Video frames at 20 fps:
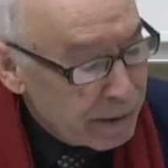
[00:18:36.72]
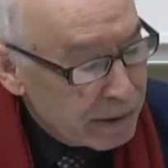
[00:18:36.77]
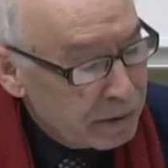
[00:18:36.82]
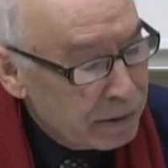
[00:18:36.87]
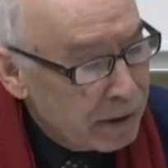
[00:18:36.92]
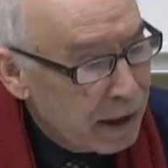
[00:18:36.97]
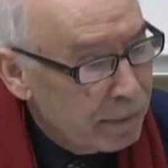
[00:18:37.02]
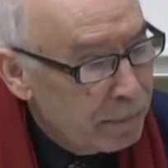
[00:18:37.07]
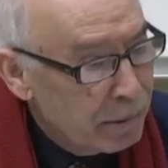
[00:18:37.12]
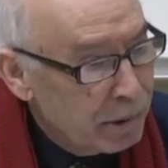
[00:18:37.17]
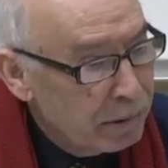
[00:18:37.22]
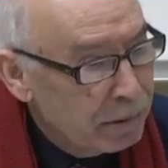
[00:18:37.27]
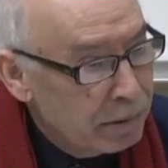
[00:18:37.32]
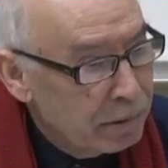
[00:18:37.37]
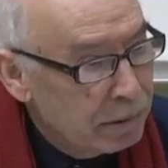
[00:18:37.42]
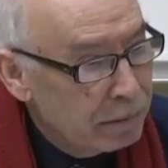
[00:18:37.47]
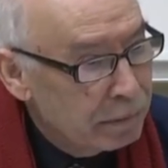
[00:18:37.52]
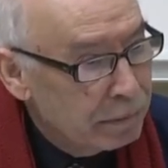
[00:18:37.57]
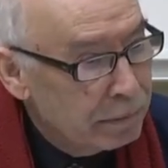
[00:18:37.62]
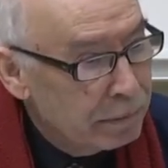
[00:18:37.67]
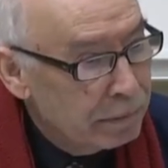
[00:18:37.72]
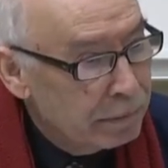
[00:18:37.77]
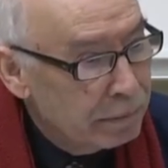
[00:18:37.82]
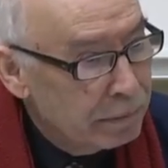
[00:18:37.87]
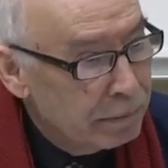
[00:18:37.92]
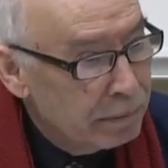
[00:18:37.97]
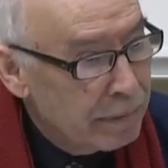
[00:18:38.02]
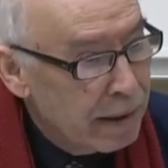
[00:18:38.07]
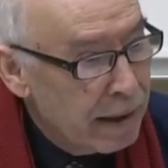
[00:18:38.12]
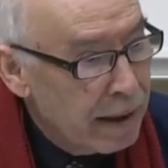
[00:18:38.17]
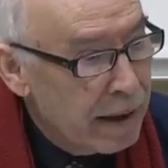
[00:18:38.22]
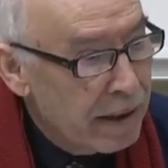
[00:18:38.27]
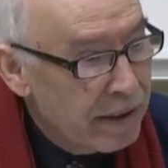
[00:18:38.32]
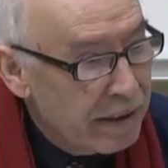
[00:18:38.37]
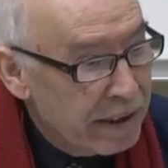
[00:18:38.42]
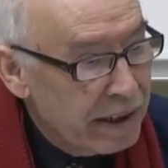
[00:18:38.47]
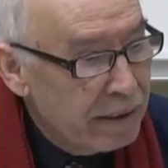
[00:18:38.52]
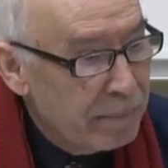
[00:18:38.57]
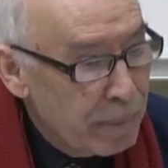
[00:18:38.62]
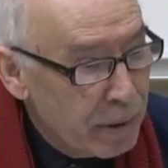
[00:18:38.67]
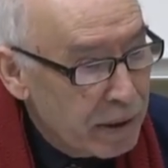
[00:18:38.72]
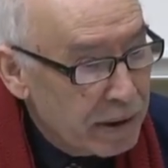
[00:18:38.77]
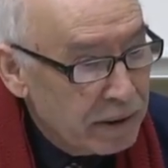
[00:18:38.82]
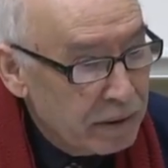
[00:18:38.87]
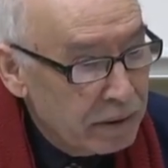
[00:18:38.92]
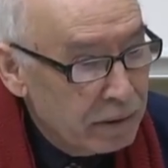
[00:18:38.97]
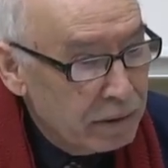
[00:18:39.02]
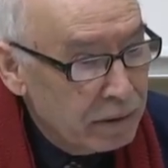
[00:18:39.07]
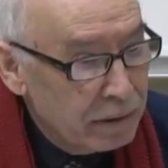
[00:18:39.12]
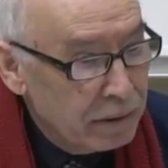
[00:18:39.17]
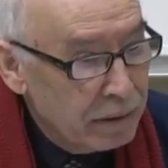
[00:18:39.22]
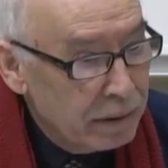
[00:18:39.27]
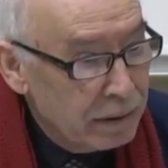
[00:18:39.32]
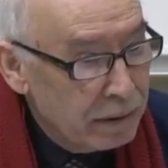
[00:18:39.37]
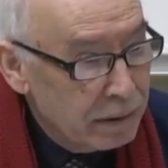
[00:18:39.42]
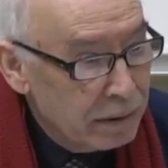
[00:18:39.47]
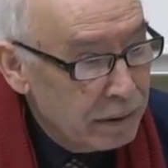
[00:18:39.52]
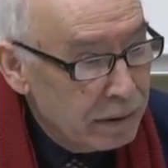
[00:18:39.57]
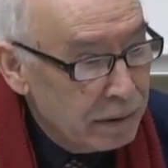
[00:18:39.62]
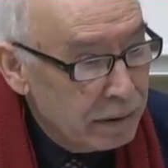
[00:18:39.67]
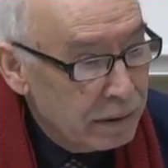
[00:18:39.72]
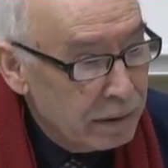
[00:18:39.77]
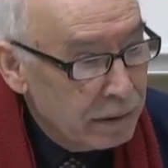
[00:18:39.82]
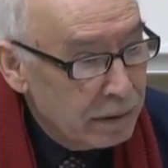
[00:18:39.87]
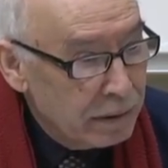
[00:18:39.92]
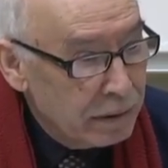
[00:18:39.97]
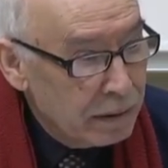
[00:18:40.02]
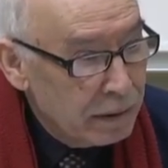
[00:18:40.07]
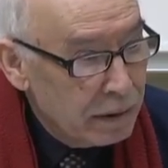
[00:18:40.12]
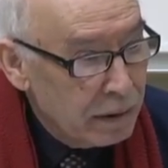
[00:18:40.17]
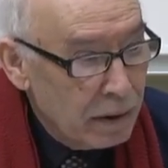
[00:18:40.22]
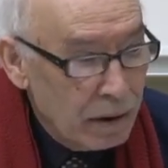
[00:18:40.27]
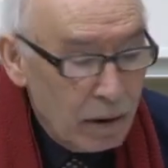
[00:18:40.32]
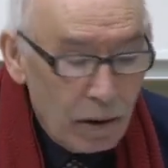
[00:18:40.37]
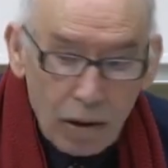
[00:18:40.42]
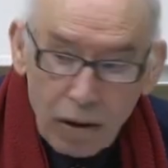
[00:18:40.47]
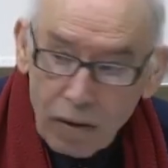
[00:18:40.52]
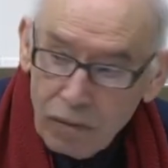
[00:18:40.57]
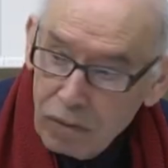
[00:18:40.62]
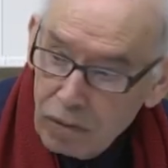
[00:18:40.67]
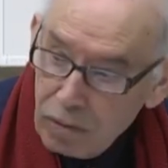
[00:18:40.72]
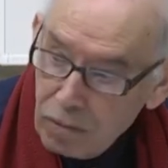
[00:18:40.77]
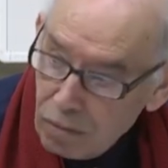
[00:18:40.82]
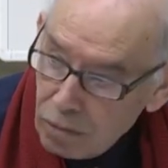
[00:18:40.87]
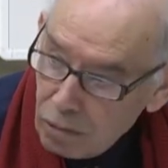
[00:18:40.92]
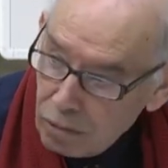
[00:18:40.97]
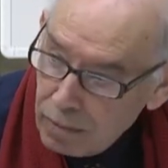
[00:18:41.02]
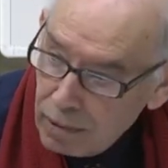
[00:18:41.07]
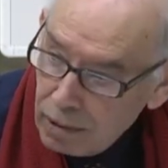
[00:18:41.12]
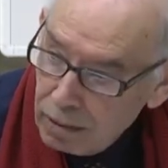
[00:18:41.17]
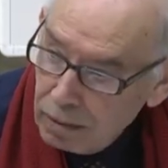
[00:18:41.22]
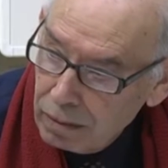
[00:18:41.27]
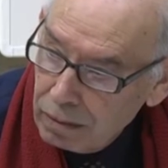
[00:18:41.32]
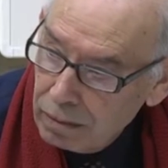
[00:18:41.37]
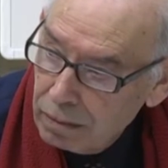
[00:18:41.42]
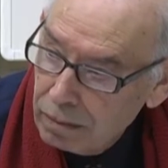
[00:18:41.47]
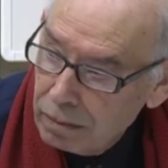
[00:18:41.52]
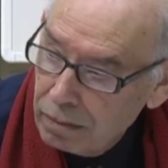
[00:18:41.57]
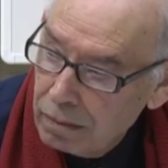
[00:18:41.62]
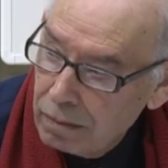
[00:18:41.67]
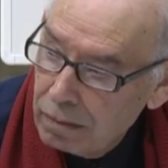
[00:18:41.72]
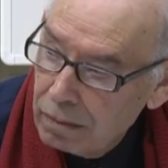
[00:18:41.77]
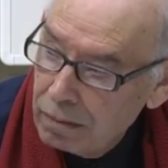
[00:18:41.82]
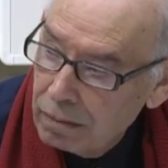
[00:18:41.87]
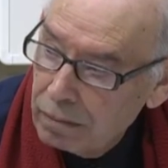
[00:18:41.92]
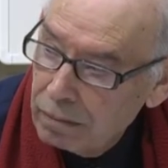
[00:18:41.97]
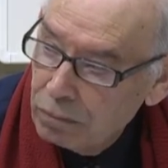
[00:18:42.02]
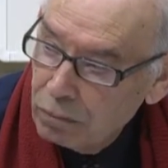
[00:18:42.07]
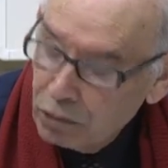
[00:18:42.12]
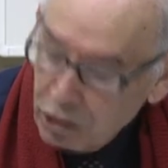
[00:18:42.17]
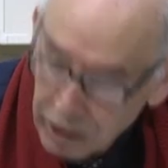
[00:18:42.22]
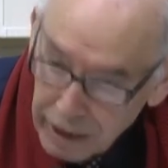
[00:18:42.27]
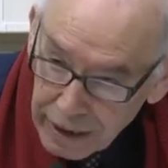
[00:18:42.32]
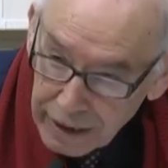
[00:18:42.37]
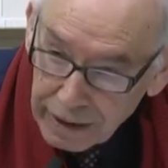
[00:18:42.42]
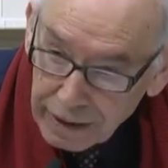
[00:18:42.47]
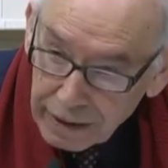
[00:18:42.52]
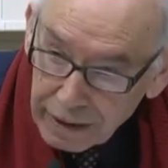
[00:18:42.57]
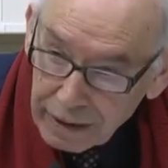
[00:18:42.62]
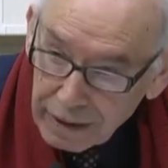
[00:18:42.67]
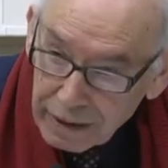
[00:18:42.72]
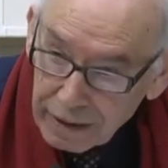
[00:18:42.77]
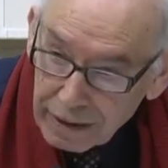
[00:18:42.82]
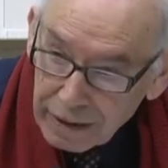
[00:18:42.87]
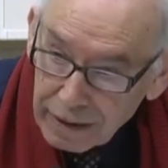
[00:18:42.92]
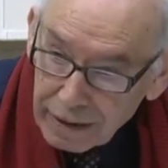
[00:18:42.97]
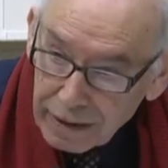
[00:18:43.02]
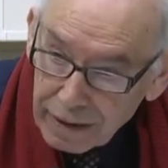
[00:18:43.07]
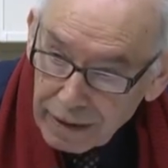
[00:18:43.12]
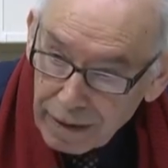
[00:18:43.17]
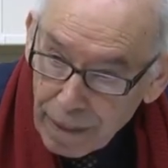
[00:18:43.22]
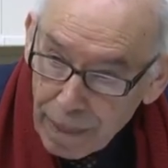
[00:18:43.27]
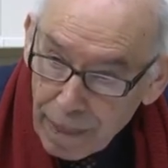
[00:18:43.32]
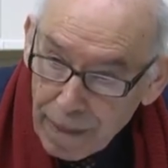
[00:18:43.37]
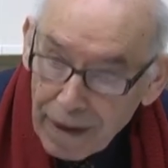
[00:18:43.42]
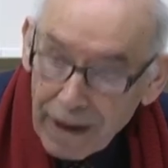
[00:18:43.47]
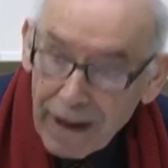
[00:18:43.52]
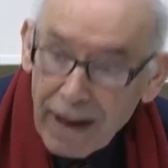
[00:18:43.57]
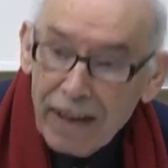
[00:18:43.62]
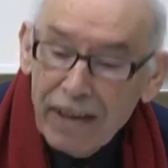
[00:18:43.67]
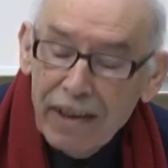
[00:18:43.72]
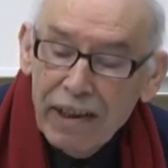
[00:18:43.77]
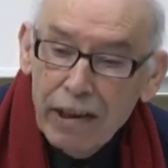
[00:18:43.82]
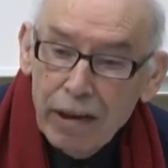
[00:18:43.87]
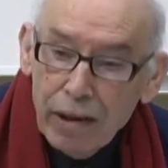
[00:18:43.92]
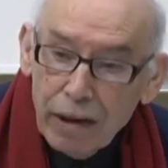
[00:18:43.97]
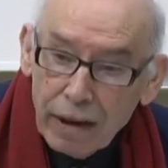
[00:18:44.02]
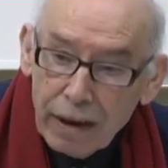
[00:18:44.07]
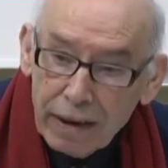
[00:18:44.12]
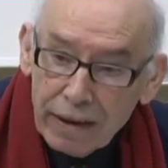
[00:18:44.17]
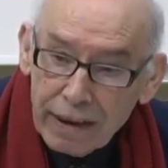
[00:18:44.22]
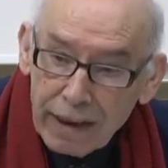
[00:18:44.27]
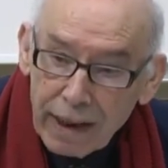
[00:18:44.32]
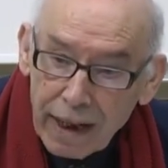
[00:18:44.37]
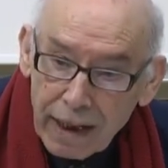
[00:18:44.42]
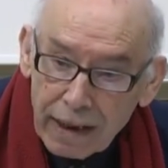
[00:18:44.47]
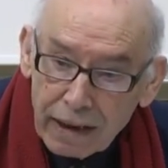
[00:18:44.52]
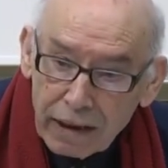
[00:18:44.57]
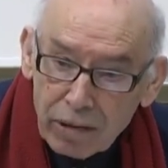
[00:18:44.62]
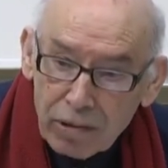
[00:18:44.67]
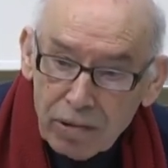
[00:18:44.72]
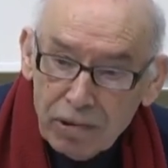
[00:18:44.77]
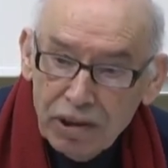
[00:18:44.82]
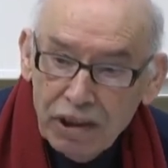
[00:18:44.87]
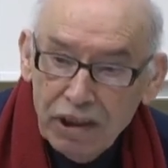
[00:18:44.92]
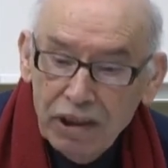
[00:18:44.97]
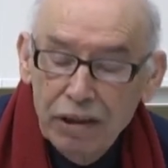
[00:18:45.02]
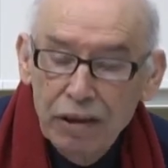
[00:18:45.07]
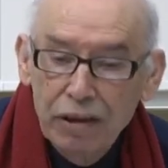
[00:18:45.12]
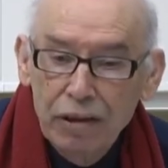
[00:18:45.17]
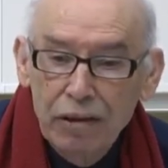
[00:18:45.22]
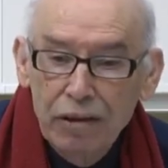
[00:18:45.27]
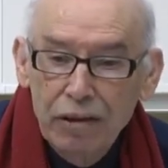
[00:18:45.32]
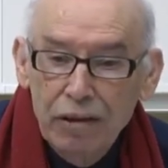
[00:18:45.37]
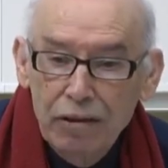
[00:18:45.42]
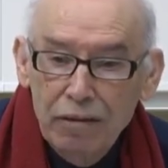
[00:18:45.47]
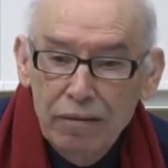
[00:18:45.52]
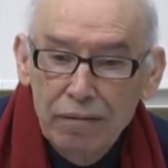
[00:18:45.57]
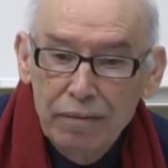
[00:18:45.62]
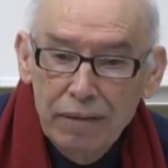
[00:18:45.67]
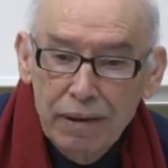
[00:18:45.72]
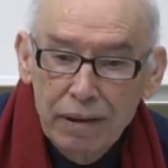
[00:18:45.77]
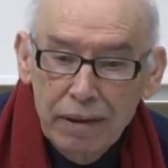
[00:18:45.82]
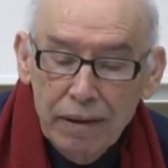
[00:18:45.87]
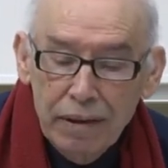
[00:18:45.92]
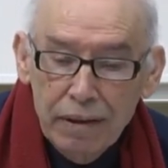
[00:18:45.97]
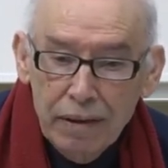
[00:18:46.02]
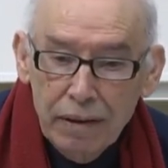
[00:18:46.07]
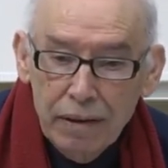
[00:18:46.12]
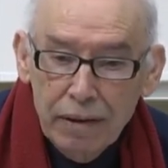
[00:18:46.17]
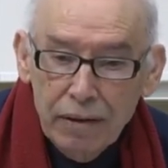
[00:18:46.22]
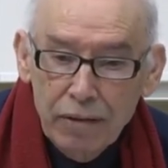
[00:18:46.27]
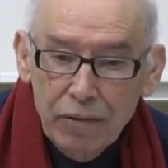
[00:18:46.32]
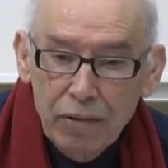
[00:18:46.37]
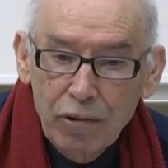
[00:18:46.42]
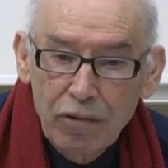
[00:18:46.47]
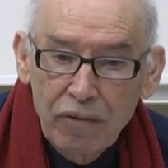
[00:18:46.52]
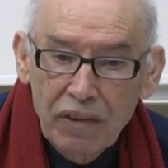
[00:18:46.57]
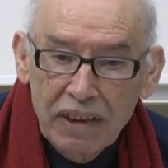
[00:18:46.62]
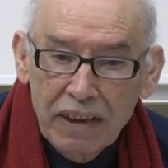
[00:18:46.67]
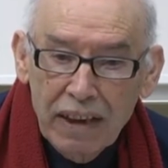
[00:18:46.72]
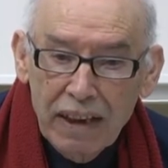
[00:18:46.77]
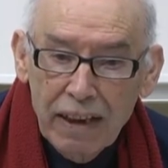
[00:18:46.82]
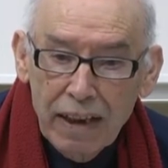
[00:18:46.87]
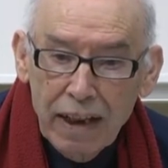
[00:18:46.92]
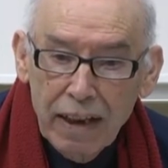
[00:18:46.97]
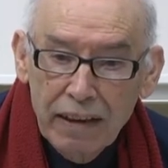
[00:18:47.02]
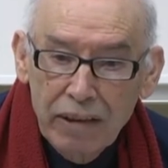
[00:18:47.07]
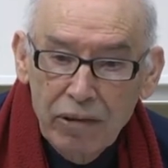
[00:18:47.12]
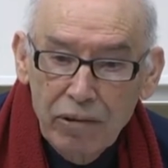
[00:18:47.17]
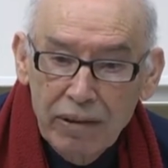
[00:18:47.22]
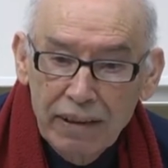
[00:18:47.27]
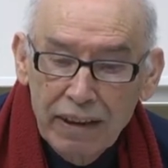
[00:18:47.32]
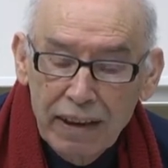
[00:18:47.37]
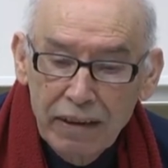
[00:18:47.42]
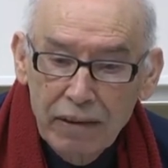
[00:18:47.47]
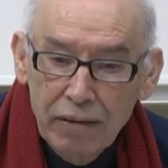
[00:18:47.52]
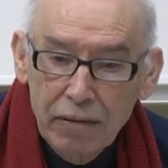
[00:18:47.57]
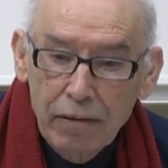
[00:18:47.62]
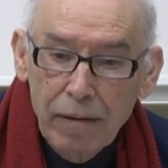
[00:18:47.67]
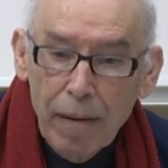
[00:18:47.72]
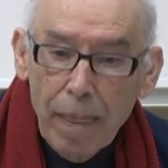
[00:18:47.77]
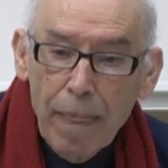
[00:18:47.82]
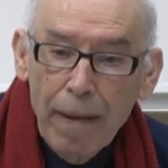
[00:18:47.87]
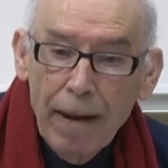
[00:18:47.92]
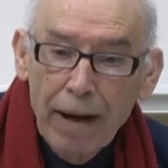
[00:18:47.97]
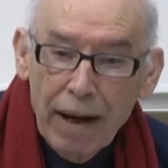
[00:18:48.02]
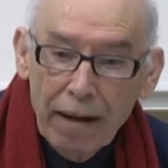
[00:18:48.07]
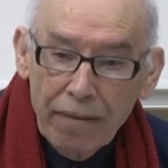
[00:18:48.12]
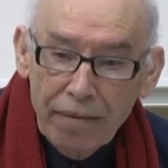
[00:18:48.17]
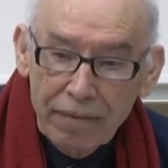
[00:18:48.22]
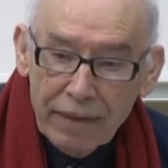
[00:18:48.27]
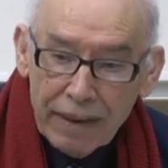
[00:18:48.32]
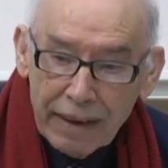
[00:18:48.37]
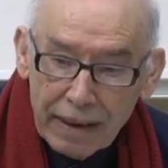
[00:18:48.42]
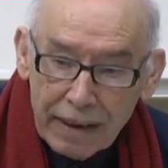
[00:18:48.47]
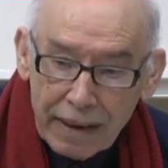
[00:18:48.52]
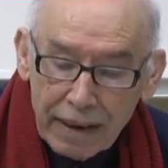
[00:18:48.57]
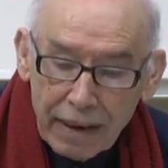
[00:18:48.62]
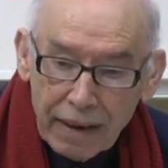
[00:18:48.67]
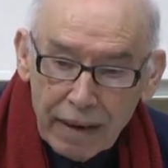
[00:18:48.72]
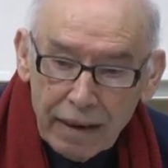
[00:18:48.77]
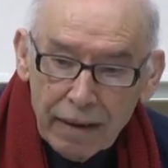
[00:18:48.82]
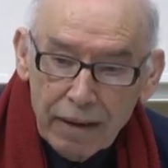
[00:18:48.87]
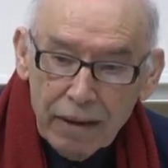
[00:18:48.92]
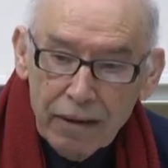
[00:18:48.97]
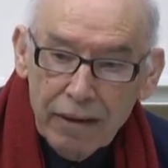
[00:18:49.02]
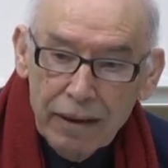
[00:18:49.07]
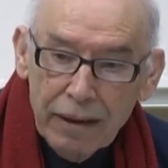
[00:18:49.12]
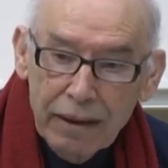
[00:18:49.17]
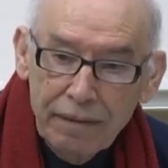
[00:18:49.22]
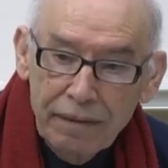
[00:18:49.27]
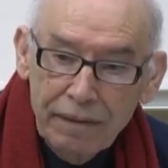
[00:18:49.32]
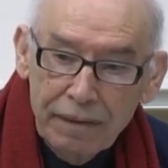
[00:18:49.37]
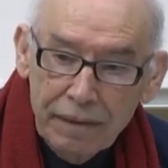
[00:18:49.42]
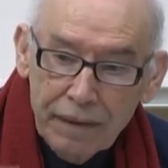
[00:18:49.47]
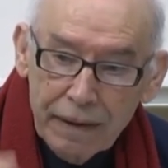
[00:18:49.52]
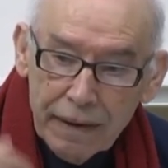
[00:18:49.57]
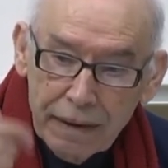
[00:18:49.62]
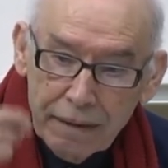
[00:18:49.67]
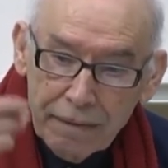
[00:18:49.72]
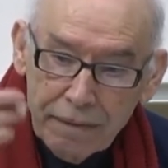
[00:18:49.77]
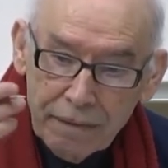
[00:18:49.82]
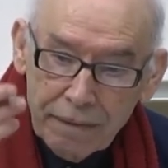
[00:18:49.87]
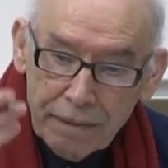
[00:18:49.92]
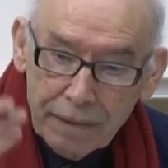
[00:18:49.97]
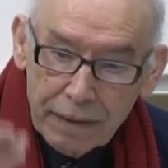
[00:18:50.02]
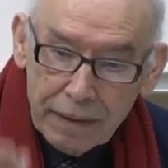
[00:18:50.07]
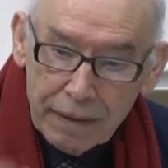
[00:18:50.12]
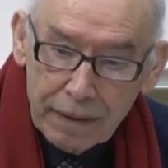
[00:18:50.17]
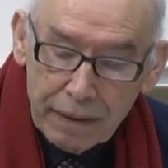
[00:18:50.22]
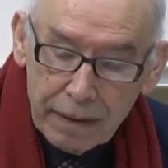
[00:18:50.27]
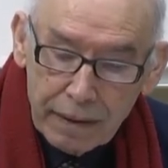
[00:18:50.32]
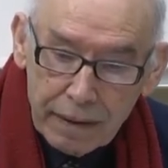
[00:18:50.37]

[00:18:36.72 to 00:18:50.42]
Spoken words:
represents about, you know, 3% of the global trade. And the ideology of the official ideology said, you know, Africa, if